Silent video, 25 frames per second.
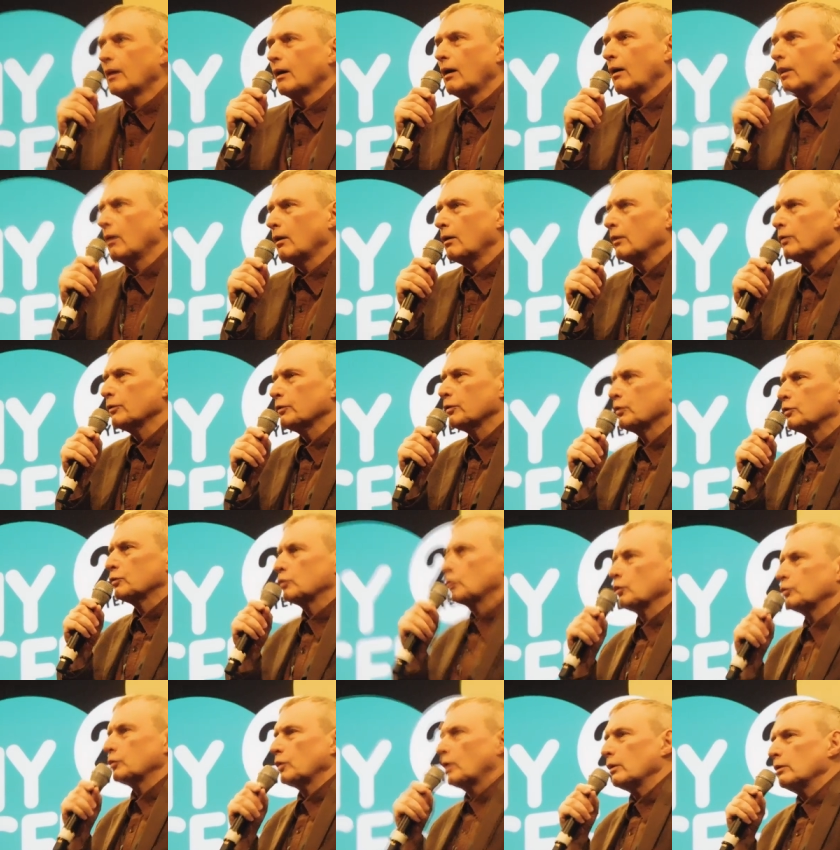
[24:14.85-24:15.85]
Oh, the
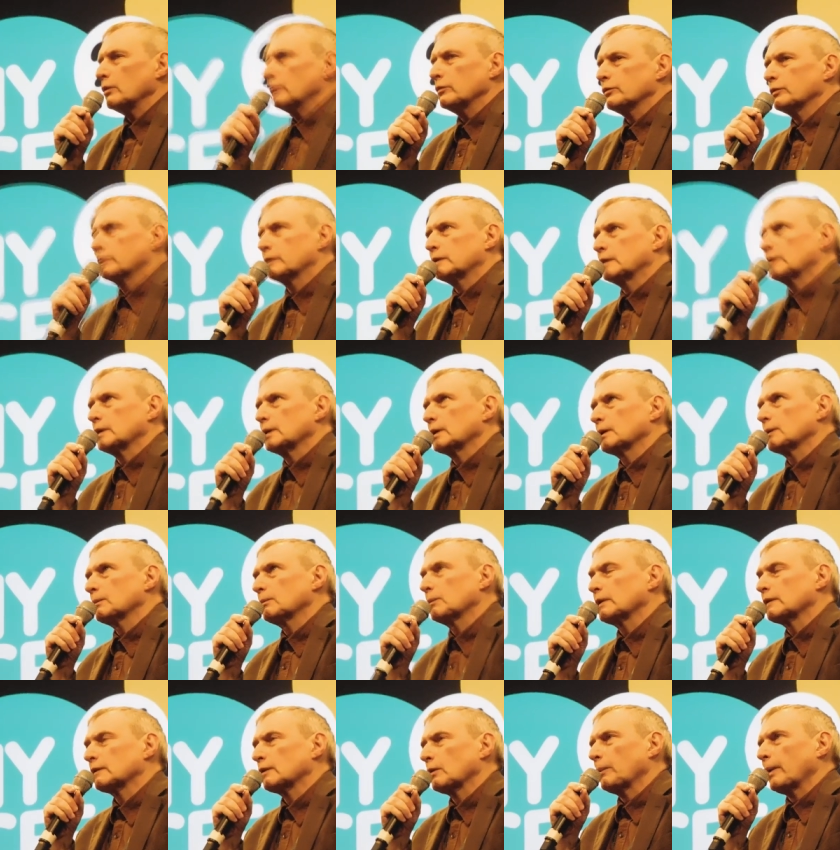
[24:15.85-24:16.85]
total
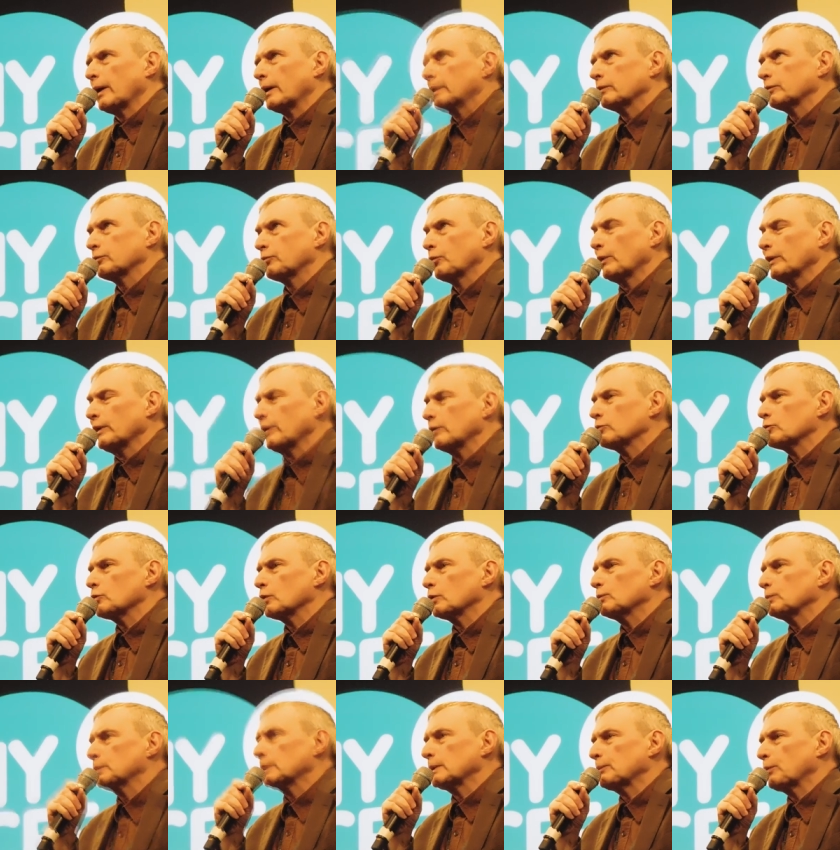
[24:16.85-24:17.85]
team is about
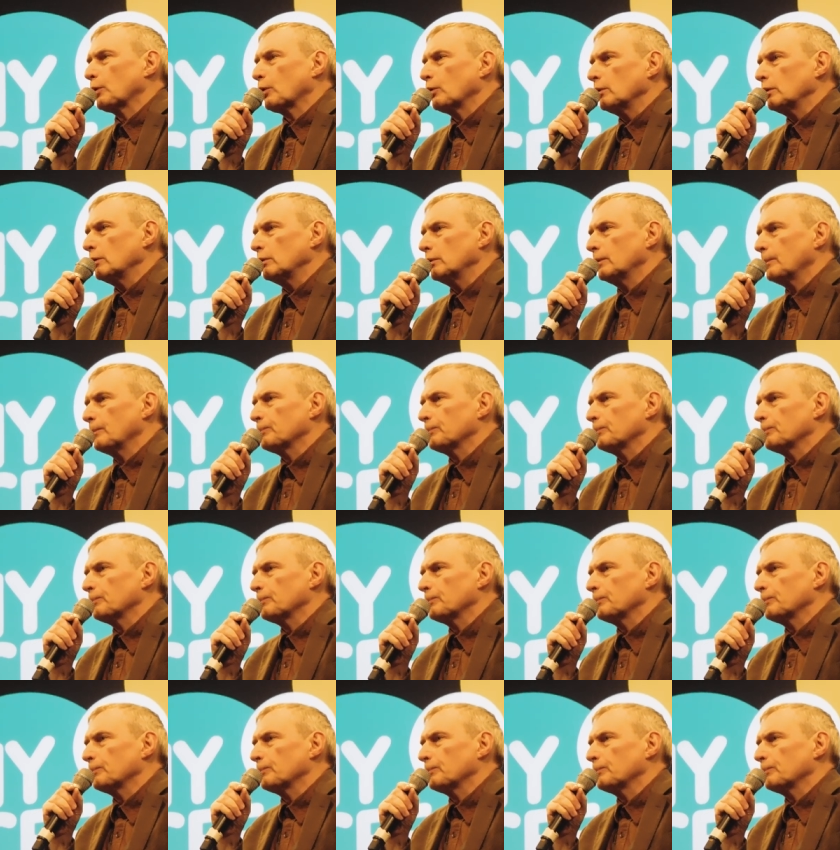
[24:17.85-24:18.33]
100 people,